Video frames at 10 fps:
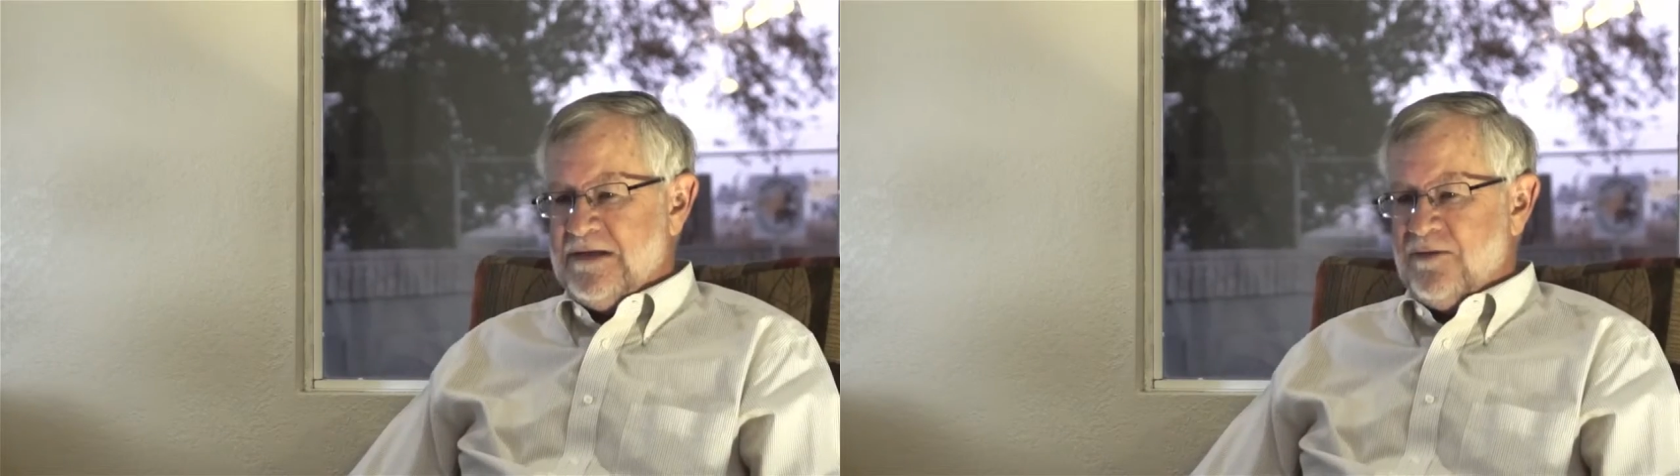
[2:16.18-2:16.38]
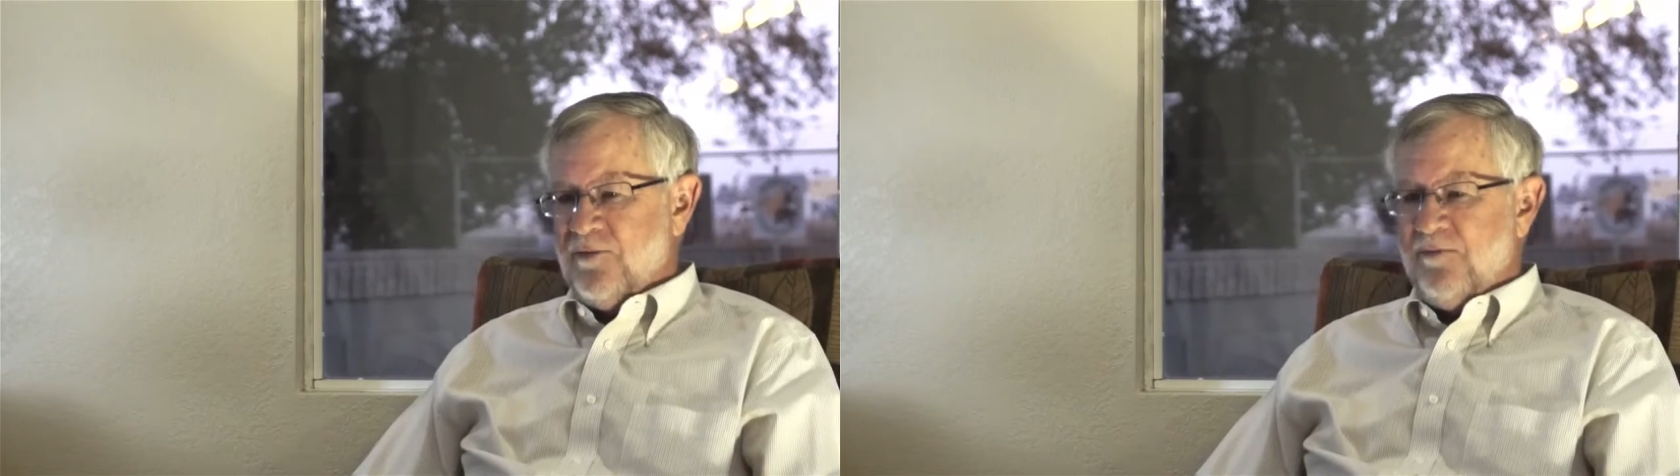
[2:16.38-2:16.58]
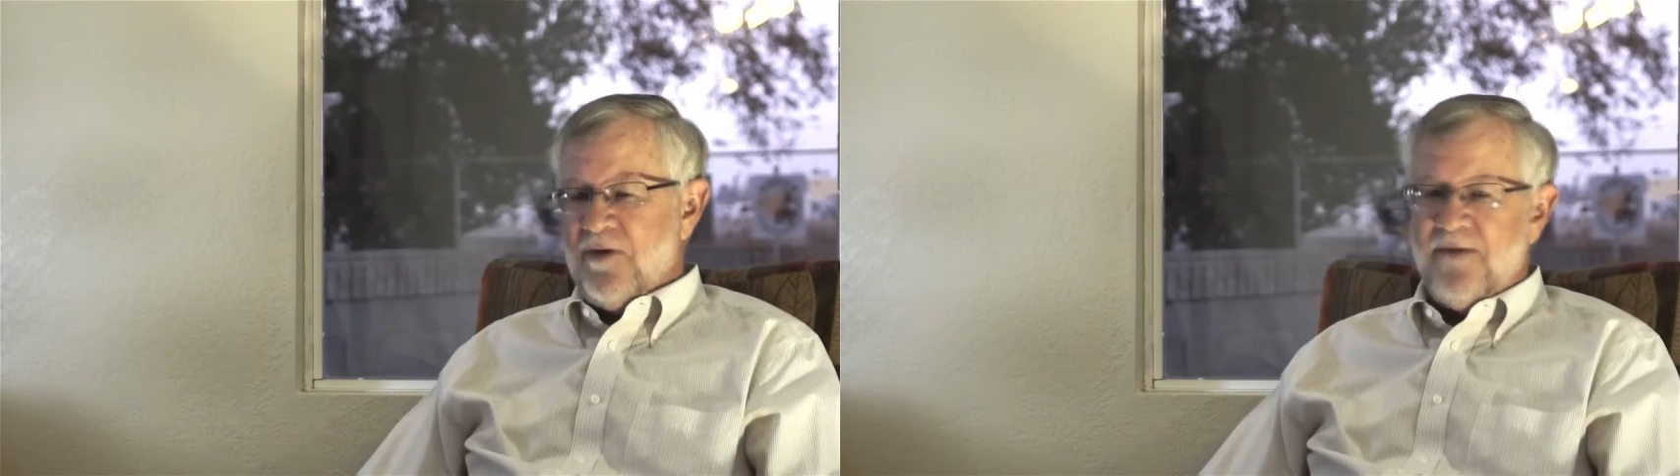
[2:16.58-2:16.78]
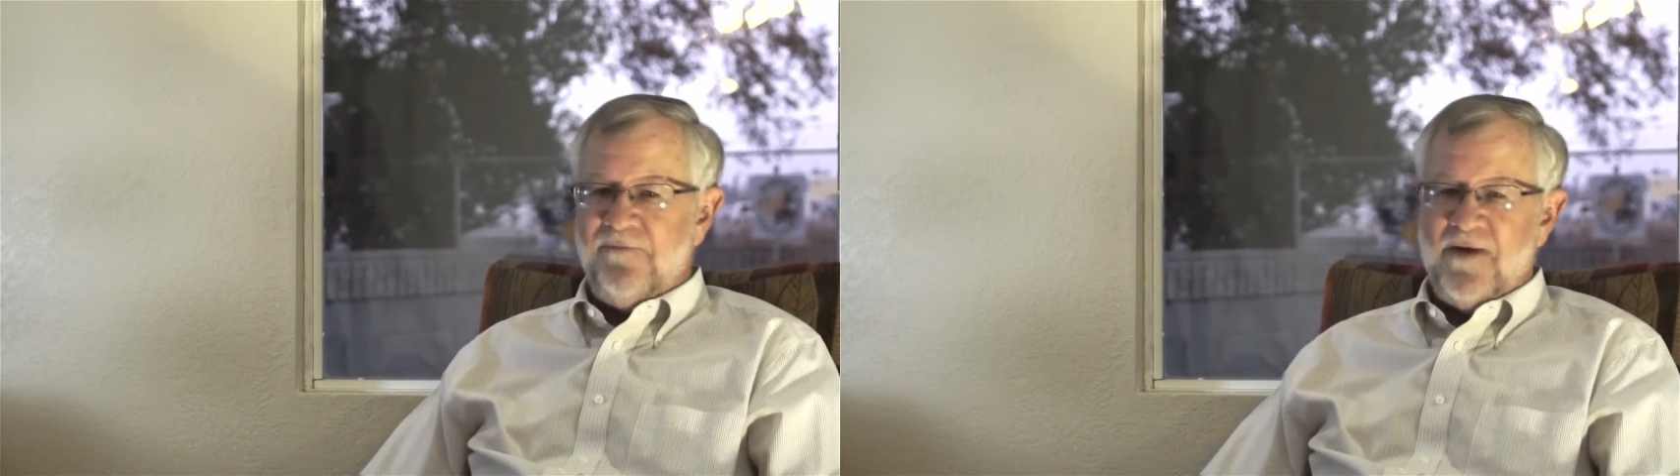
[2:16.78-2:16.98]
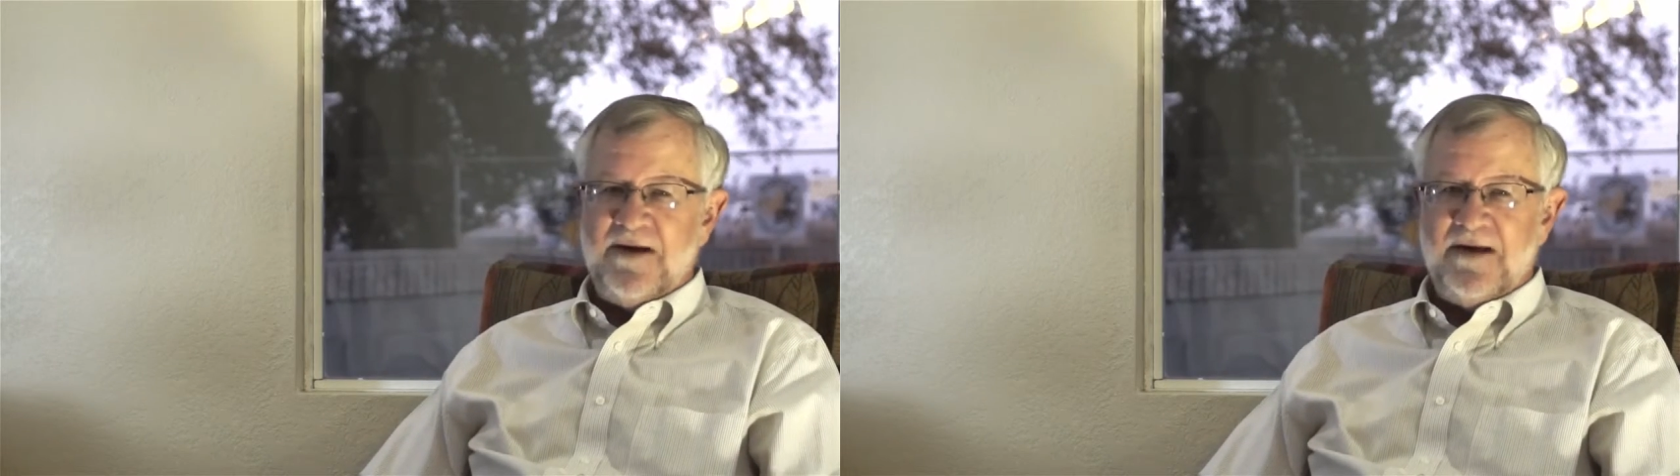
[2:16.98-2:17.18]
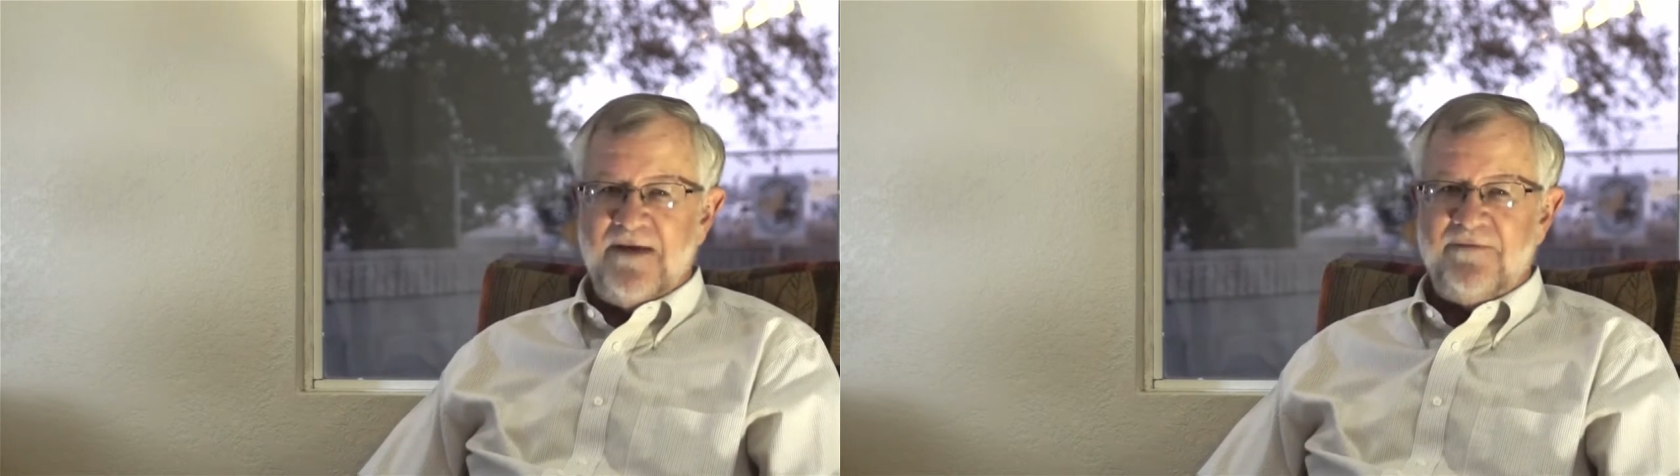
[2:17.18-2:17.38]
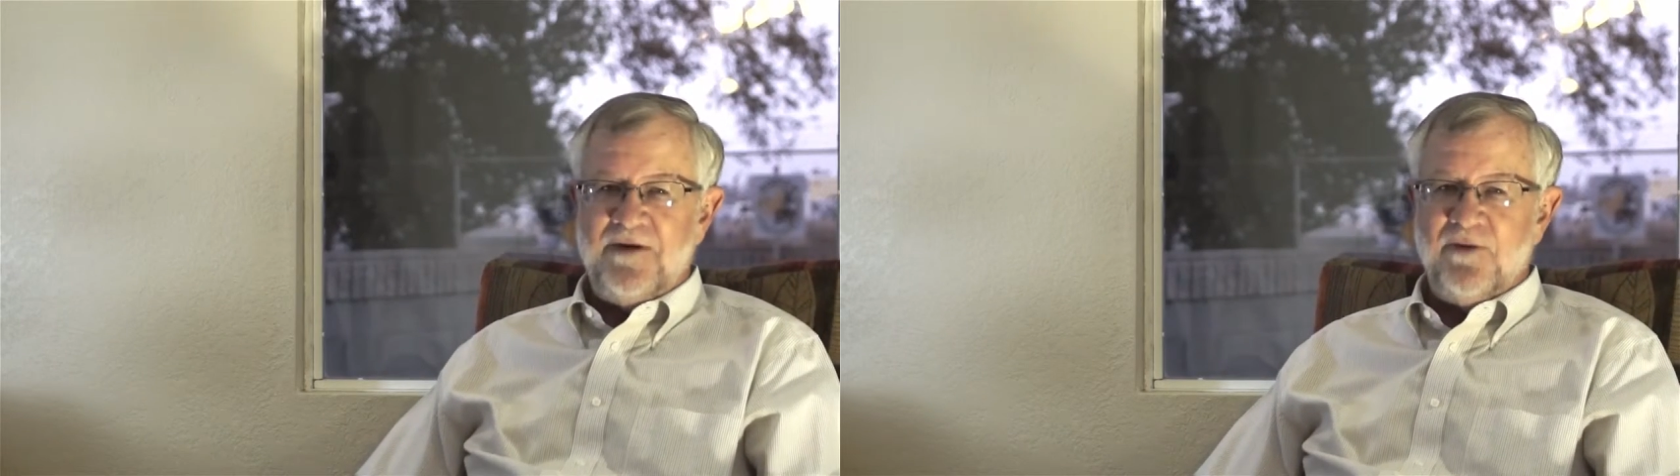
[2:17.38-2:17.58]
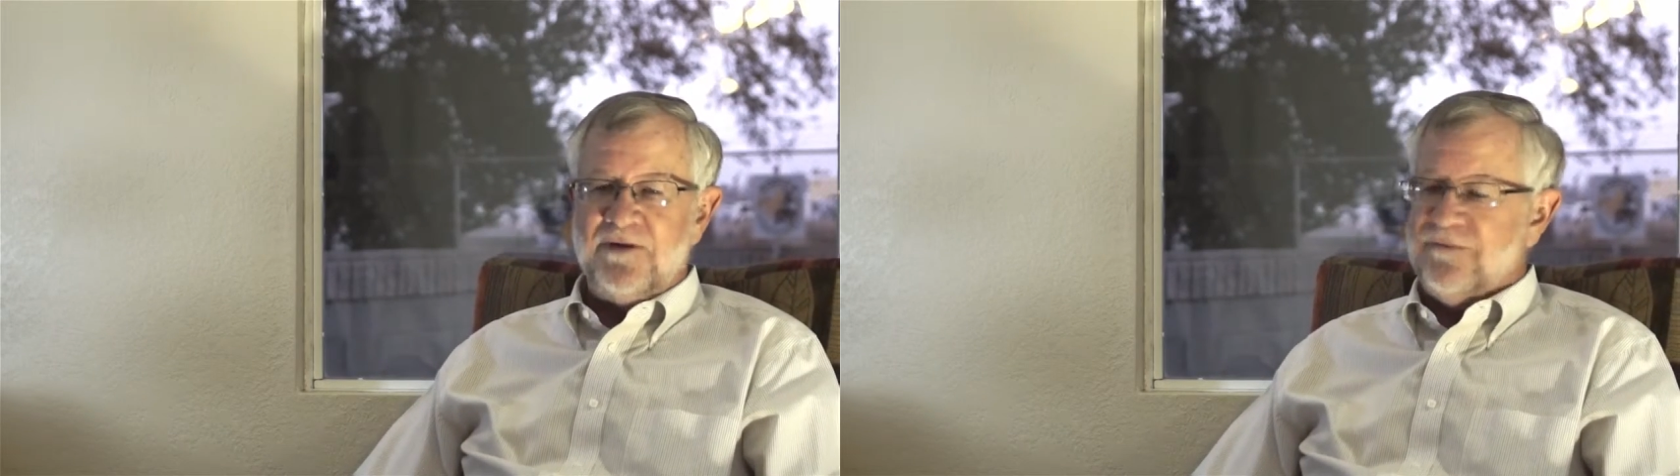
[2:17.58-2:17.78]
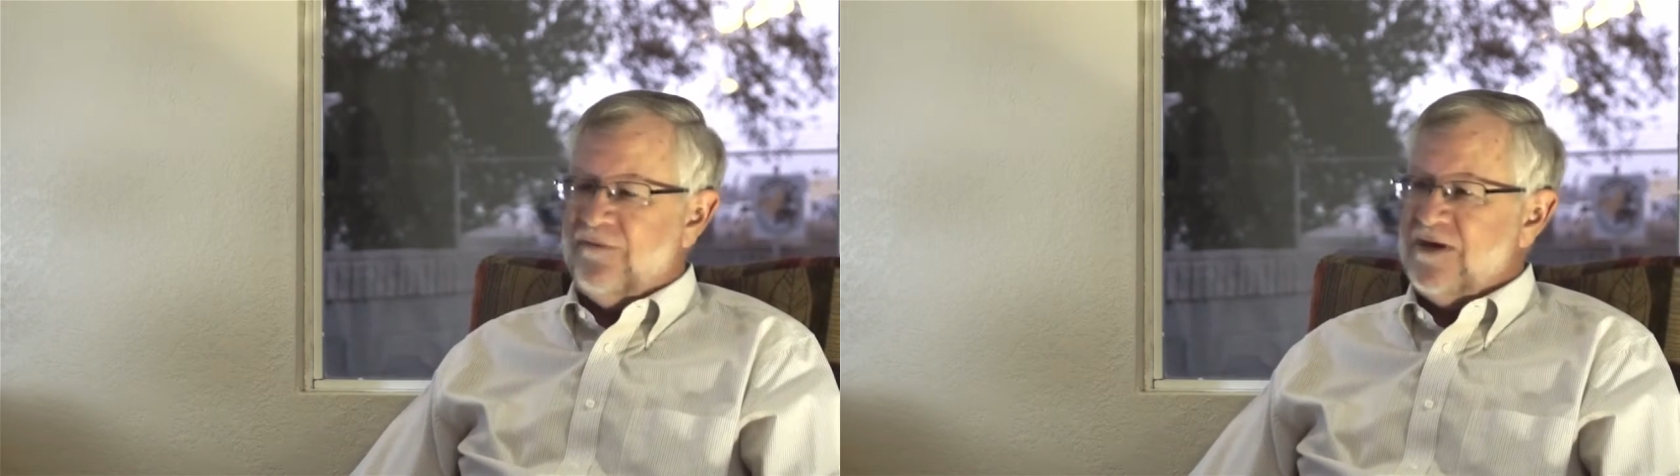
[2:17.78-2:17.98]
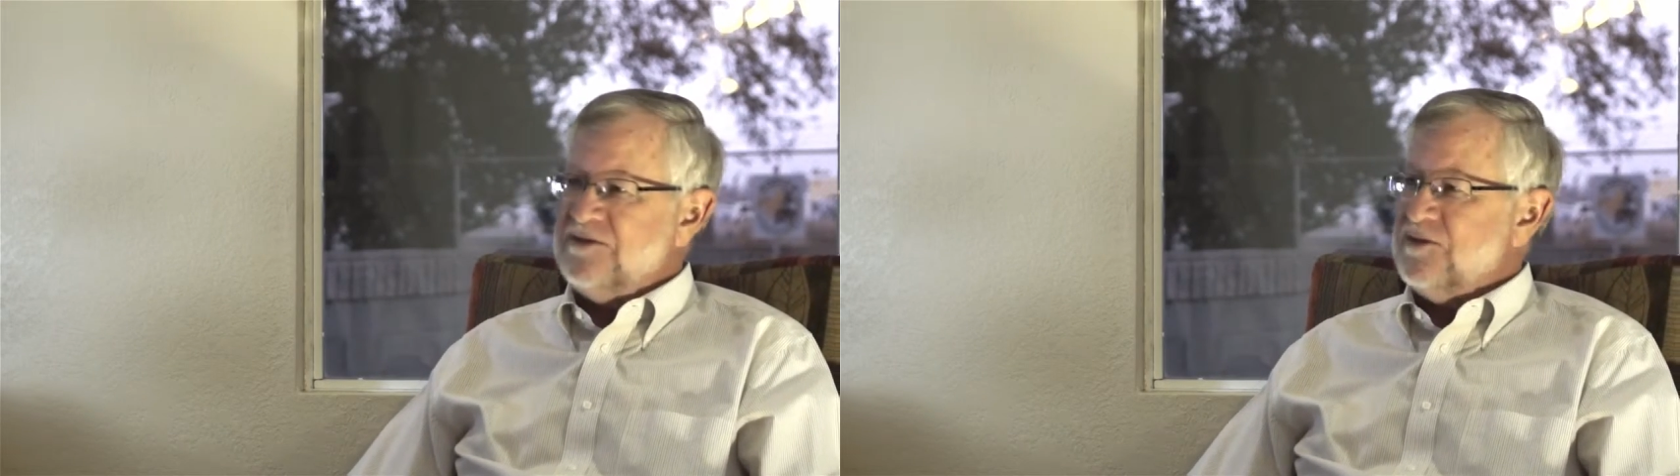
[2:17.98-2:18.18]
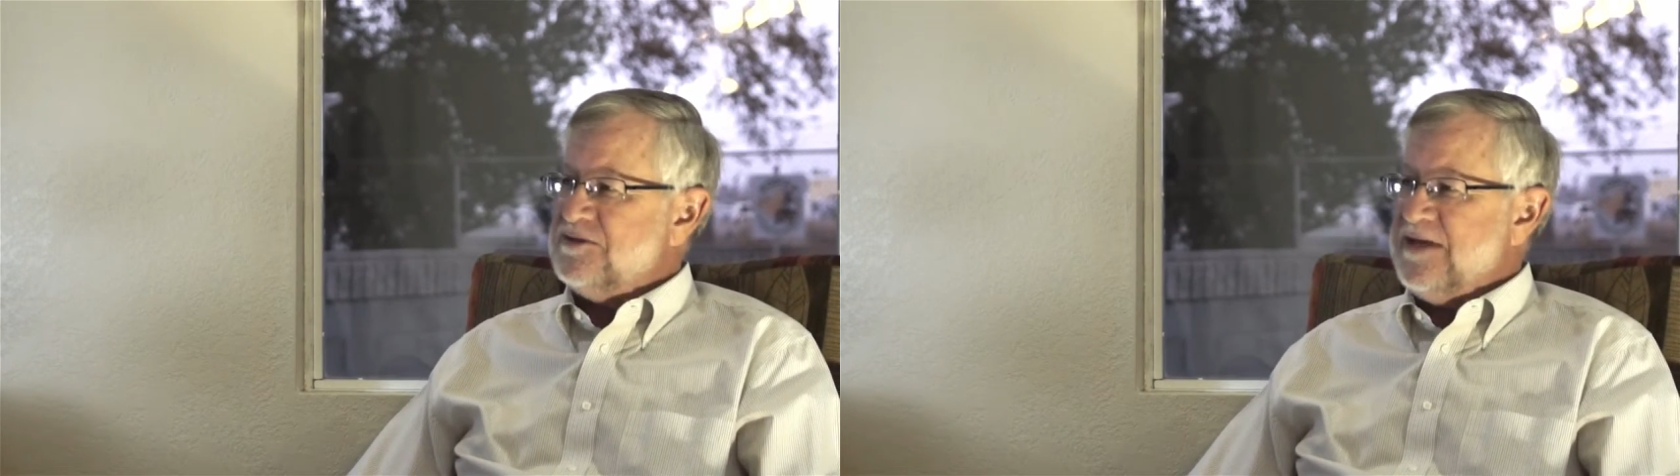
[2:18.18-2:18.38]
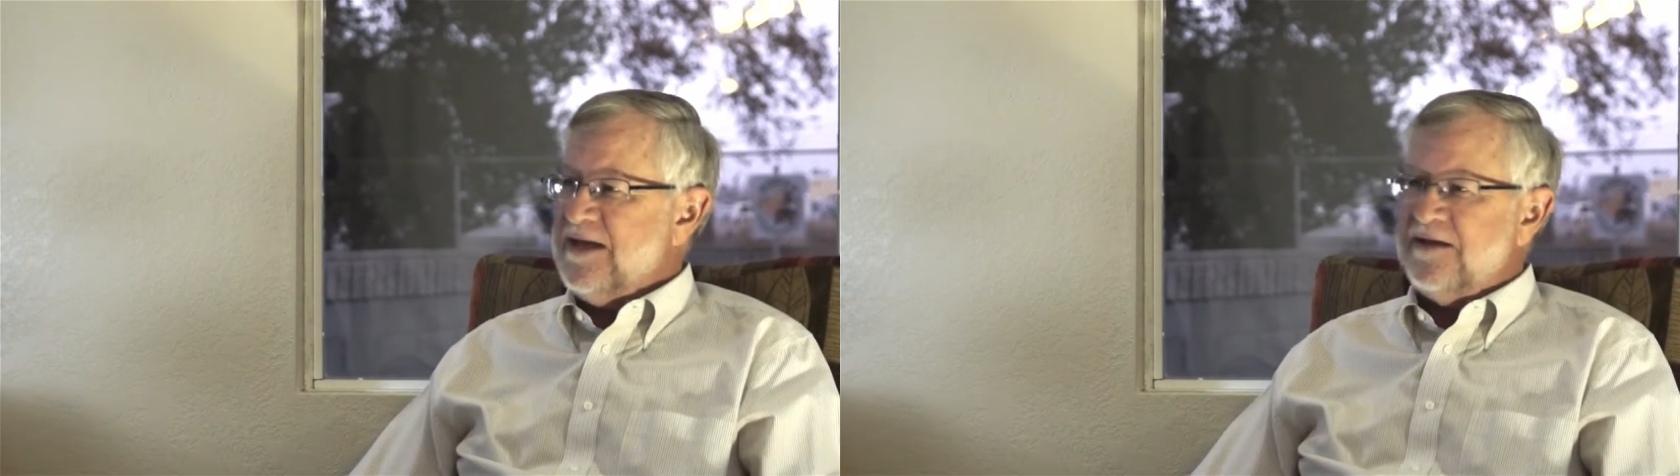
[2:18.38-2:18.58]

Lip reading: When Bob Fraley left, he went to Fresno State,